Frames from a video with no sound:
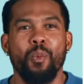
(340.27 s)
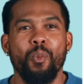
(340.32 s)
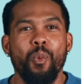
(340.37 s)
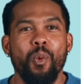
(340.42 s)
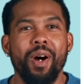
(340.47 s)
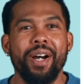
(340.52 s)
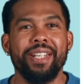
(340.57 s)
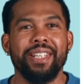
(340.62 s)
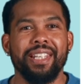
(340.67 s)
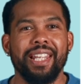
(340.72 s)

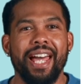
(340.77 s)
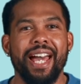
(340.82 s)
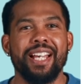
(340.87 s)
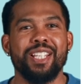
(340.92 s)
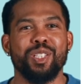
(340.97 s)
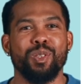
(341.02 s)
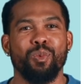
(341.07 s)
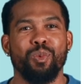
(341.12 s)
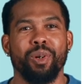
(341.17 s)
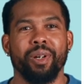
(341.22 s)
One
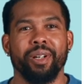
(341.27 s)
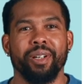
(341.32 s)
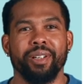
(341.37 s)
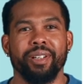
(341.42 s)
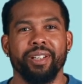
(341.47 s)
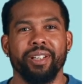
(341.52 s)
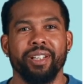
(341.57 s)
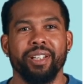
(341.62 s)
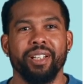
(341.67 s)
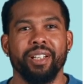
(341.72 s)
last
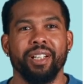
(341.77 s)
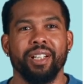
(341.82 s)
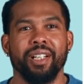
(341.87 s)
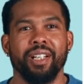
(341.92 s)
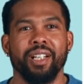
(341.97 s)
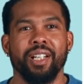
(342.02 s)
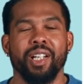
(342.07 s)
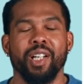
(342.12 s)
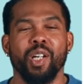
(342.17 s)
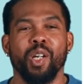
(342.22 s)
word.
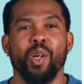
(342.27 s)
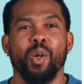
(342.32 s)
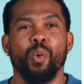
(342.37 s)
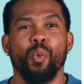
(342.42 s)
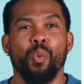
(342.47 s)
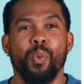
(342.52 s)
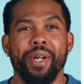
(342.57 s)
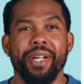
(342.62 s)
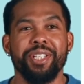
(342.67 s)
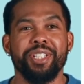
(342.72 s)

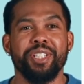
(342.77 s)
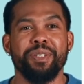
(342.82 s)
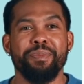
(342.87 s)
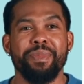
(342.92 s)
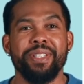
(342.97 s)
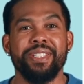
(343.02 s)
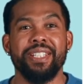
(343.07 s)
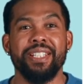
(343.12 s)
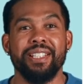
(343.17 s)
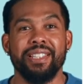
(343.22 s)
Which
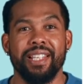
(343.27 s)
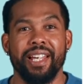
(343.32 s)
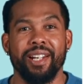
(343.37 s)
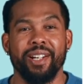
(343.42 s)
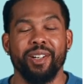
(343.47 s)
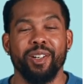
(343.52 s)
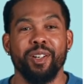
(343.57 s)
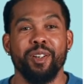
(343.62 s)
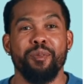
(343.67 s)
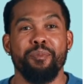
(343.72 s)
missing
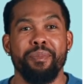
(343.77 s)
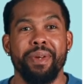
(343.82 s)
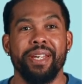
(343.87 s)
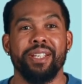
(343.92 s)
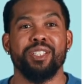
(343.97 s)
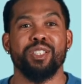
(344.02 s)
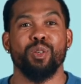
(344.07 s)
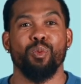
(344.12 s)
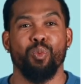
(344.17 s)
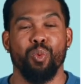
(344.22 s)
letter
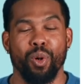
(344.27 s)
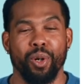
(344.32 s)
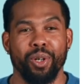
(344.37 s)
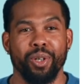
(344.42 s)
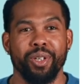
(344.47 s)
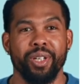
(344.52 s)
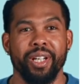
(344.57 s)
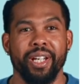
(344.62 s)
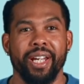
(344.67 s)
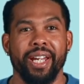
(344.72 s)
makes the
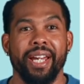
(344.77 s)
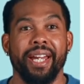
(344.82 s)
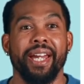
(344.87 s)
word